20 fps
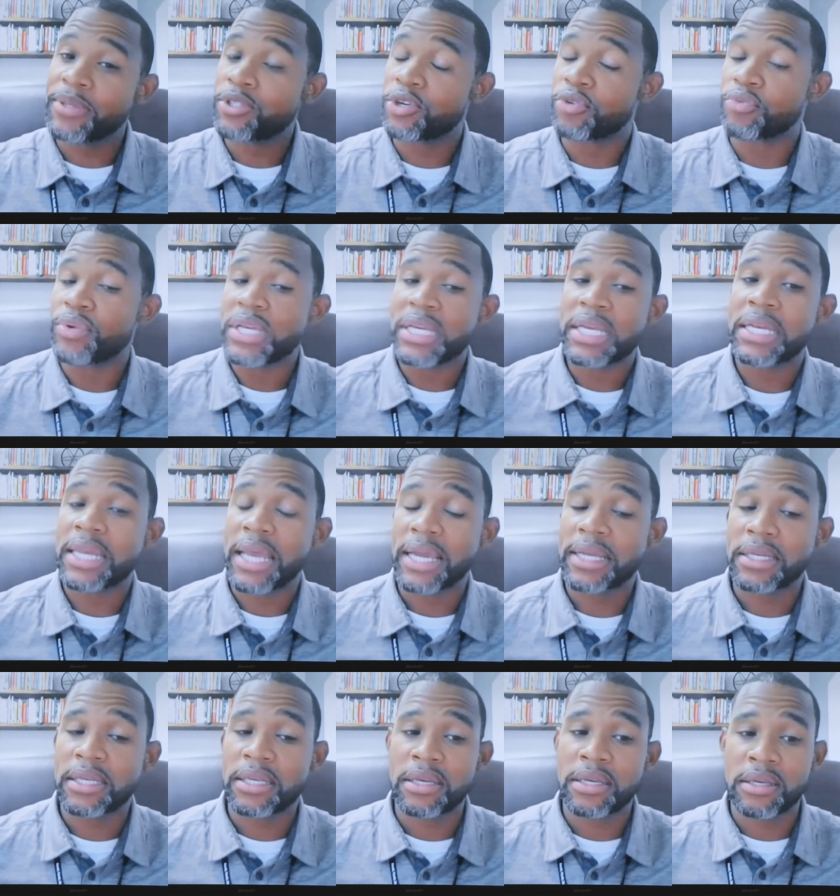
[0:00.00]
into
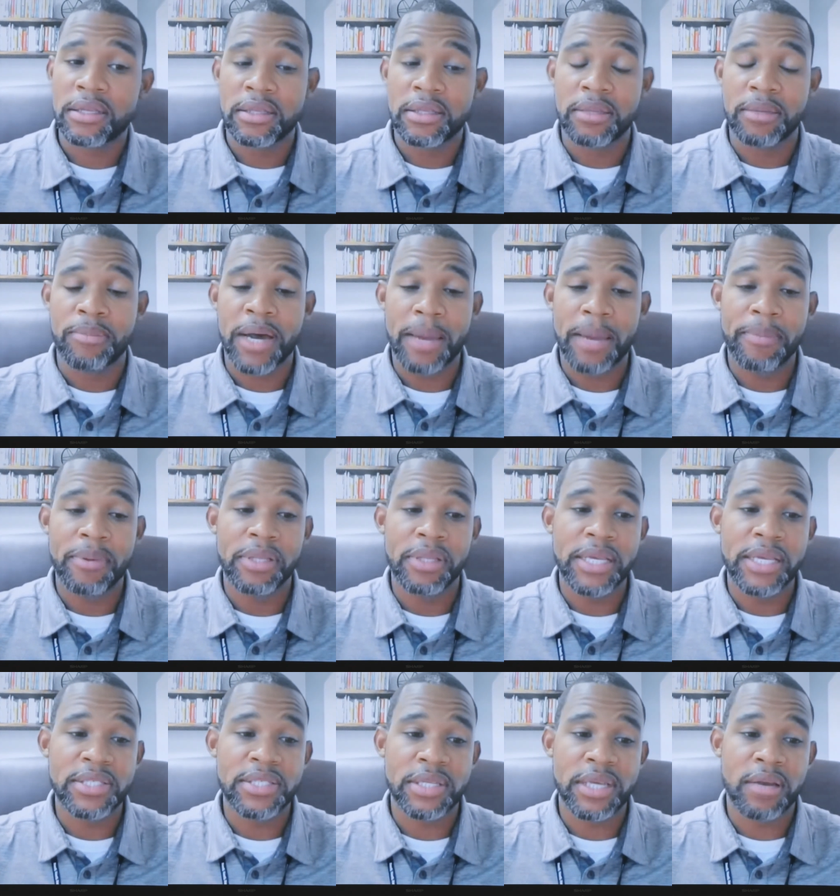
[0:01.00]
reconnecting the
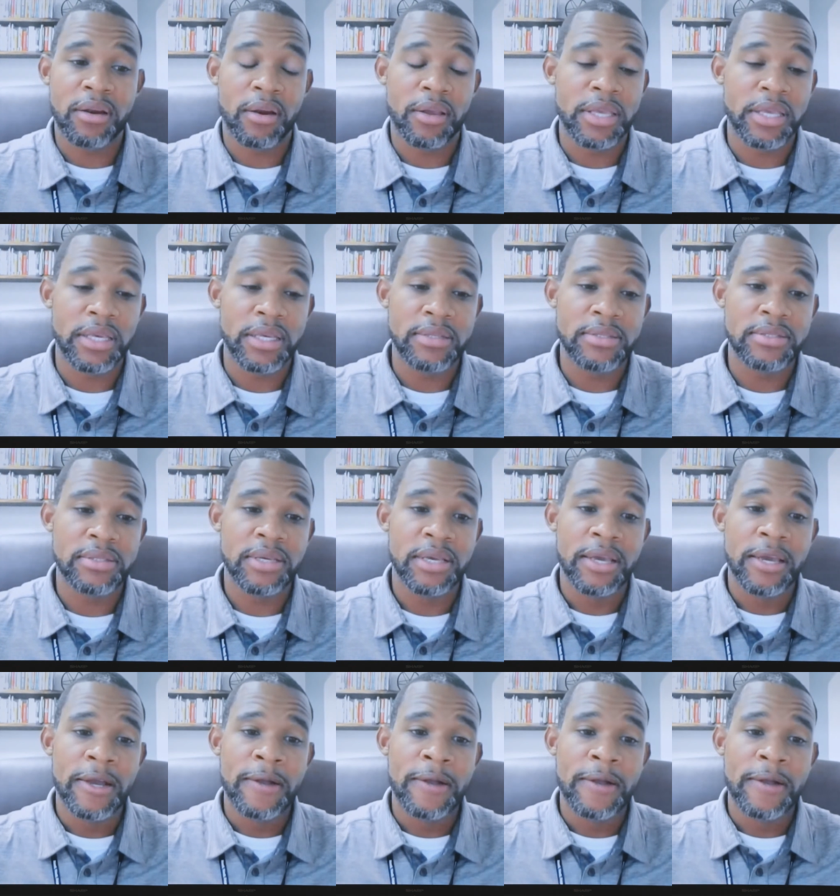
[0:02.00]
population and our kids.